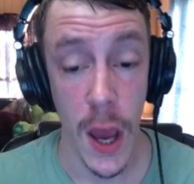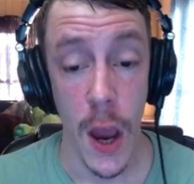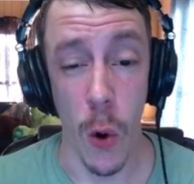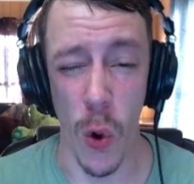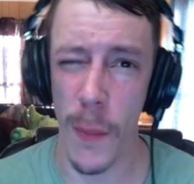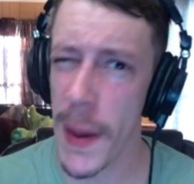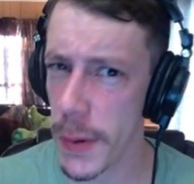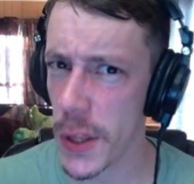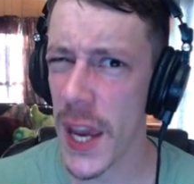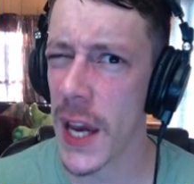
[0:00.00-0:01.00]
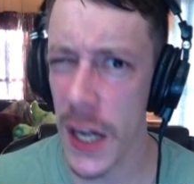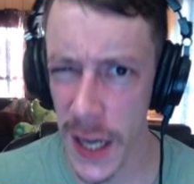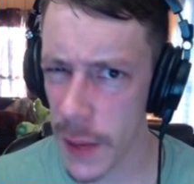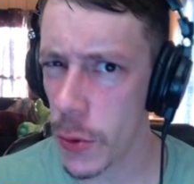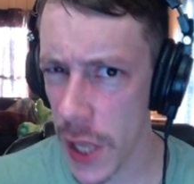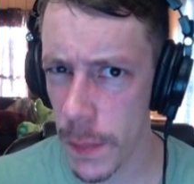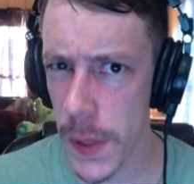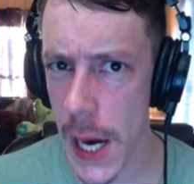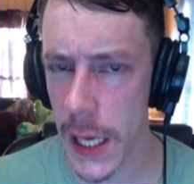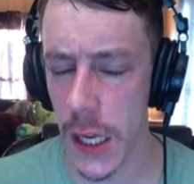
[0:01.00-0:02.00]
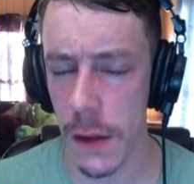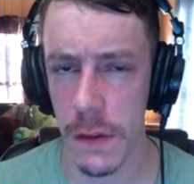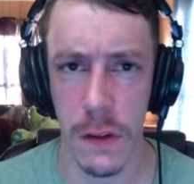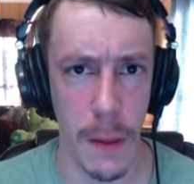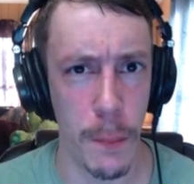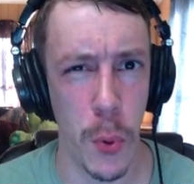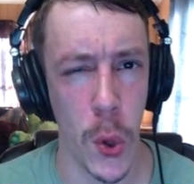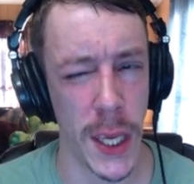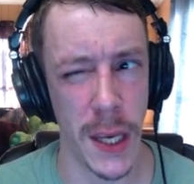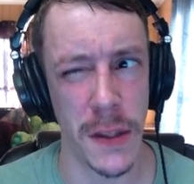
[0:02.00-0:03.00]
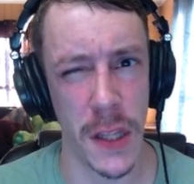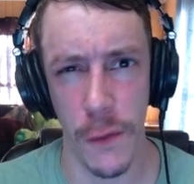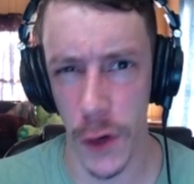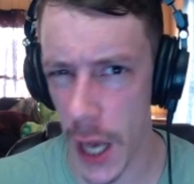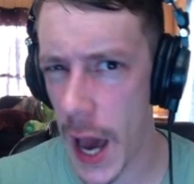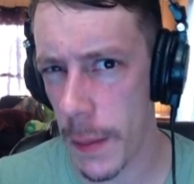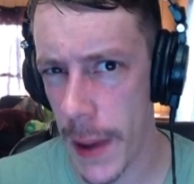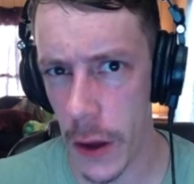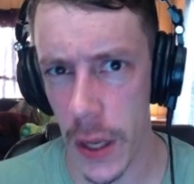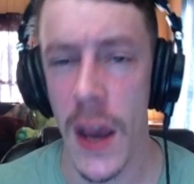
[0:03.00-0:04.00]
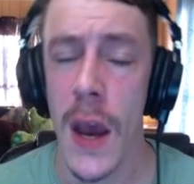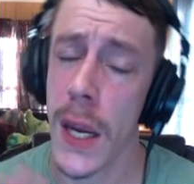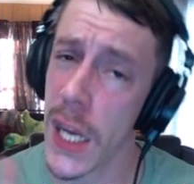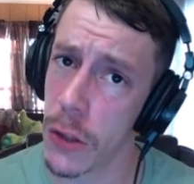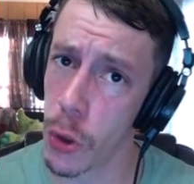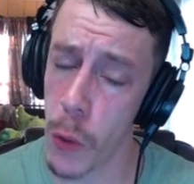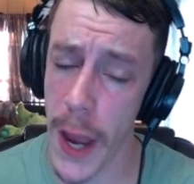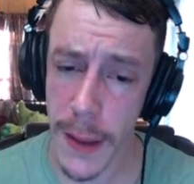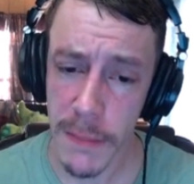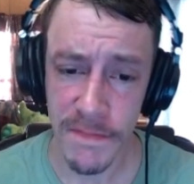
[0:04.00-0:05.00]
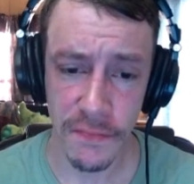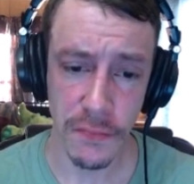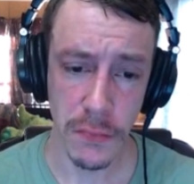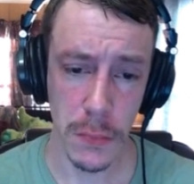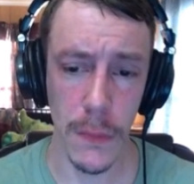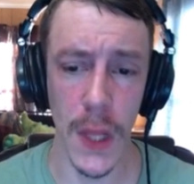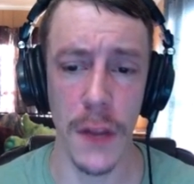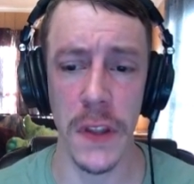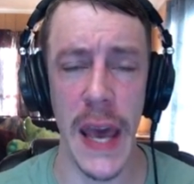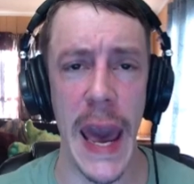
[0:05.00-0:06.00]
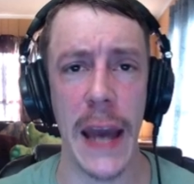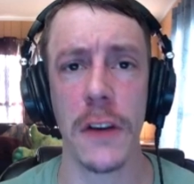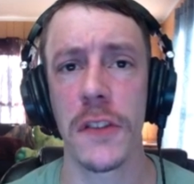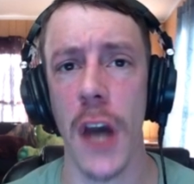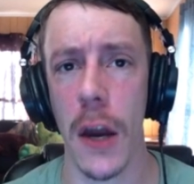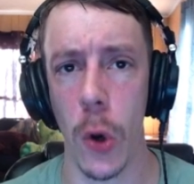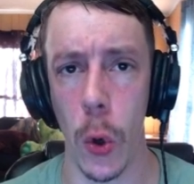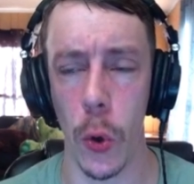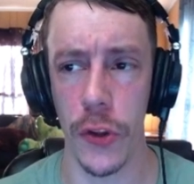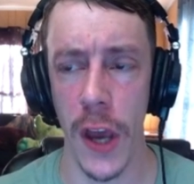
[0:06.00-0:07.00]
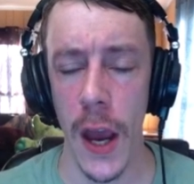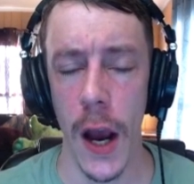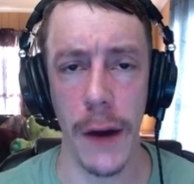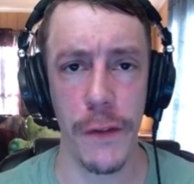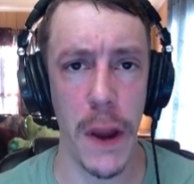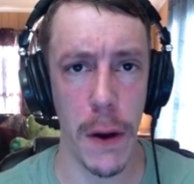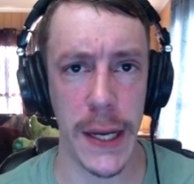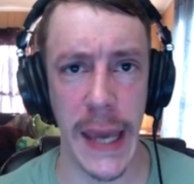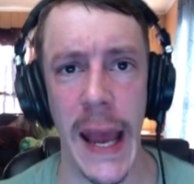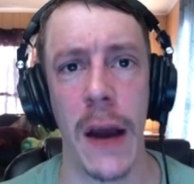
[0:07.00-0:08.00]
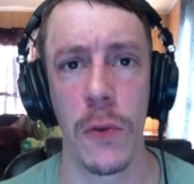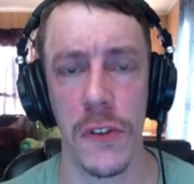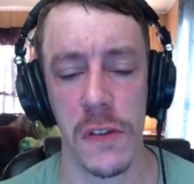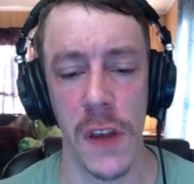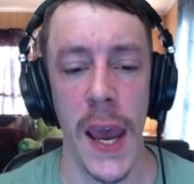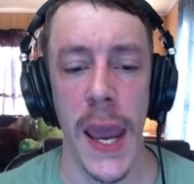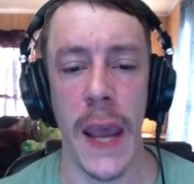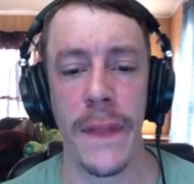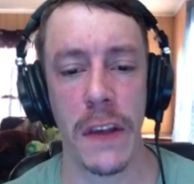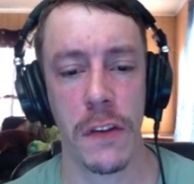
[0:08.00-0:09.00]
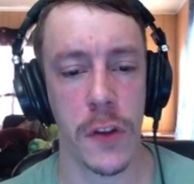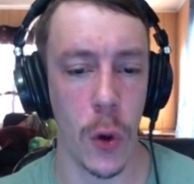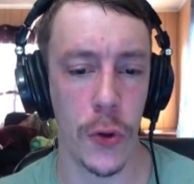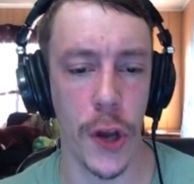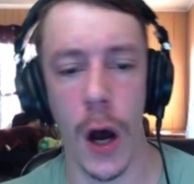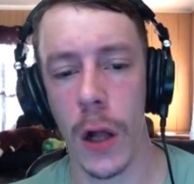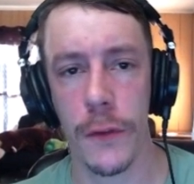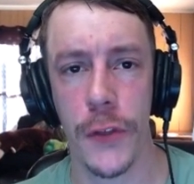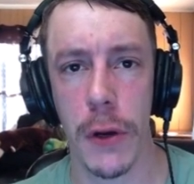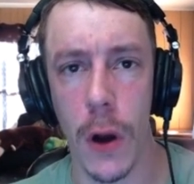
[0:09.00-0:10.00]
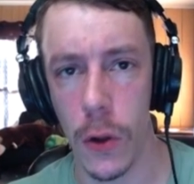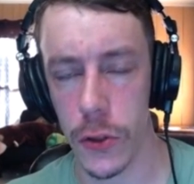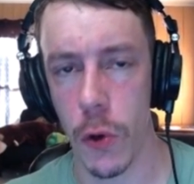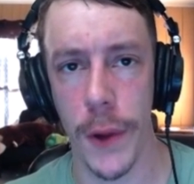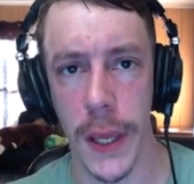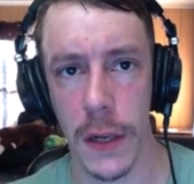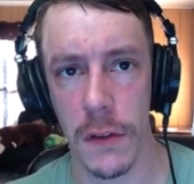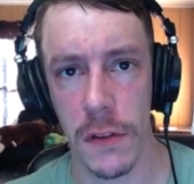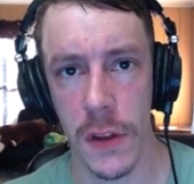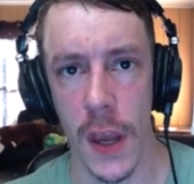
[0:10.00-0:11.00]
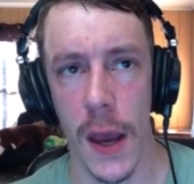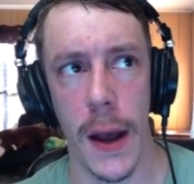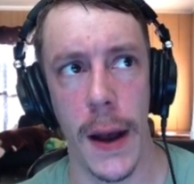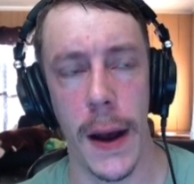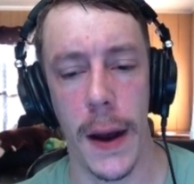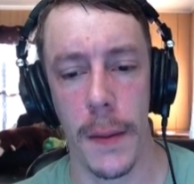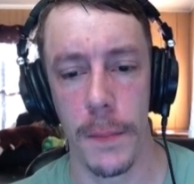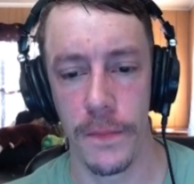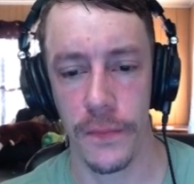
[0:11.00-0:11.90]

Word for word: or maybe they had enabled A P I keys at some point and then they forgot about it. Either way, and then the hackers got a hold of their accounts and they sold all of their altcoins, um,